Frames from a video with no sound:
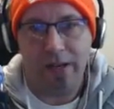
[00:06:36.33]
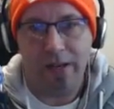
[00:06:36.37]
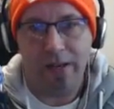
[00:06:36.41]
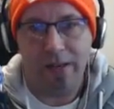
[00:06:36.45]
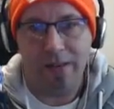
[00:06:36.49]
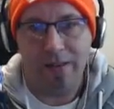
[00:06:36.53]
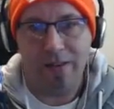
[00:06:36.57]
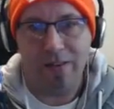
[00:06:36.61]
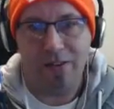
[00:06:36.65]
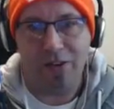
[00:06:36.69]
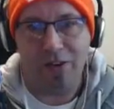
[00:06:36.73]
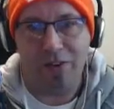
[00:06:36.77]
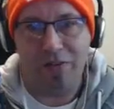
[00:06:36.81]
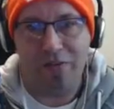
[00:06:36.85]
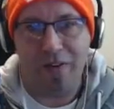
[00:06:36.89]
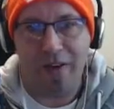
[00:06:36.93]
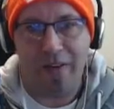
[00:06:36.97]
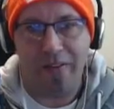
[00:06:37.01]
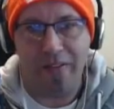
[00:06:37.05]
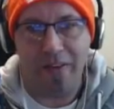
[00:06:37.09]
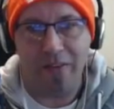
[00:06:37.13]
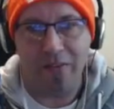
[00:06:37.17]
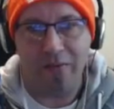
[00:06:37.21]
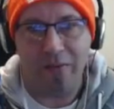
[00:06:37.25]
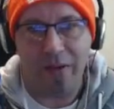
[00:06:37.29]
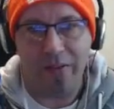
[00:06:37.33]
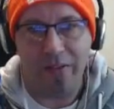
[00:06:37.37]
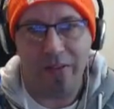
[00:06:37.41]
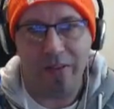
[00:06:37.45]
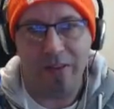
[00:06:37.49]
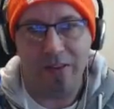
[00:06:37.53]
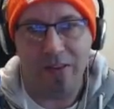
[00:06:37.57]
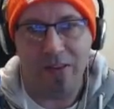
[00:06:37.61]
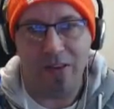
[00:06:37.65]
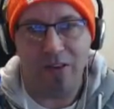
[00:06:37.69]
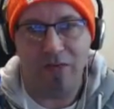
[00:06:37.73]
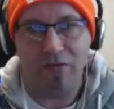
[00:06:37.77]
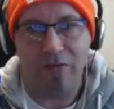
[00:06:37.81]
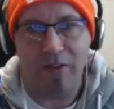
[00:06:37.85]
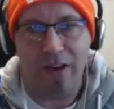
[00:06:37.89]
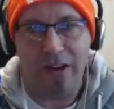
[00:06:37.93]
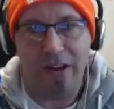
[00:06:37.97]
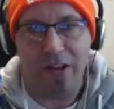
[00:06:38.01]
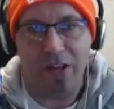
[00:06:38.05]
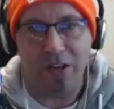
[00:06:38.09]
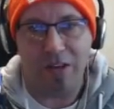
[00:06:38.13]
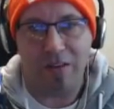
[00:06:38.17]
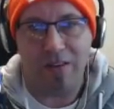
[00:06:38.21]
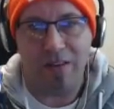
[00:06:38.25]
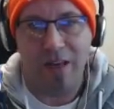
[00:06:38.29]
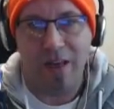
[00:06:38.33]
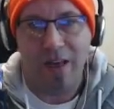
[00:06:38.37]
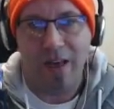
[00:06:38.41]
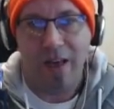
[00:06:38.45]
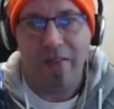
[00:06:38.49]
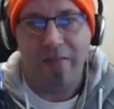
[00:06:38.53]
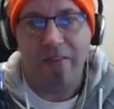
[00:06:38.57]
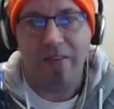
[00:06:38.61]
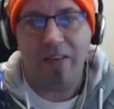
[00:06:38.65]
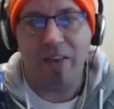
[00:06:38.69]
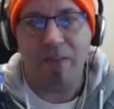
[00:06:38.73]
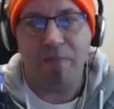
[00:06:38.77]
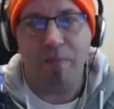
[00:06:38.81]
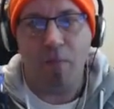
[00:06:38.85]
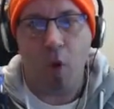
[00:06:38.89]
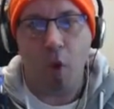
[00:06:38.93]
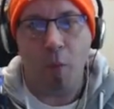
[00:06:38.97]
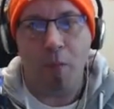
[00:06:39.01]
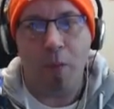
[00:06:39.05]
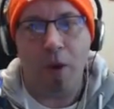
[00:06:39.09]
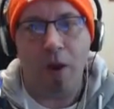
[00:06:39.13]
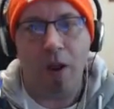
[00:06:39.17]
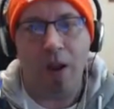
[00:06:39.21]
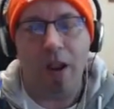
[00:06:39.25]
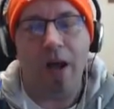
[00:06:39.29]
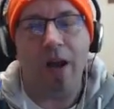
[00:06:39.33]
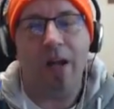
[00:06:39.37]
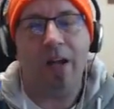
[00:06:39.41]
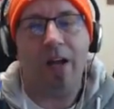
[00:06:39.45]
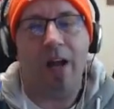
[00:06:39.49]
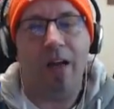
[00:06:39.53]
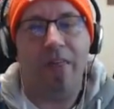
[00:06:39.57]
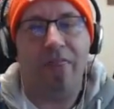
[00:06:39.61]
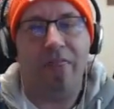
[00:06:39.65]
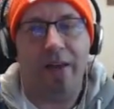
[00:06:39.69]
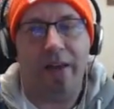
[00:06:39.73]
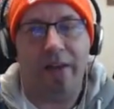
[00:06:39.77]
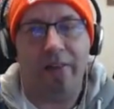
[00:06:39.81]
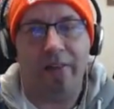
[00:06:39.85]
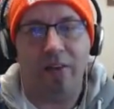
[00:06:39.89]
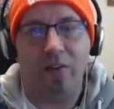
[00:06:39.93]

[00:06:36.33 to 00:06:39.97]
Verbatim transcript: This is good fun. This one. This is just really yeah, just. Definitely. This is more pot luck, I think.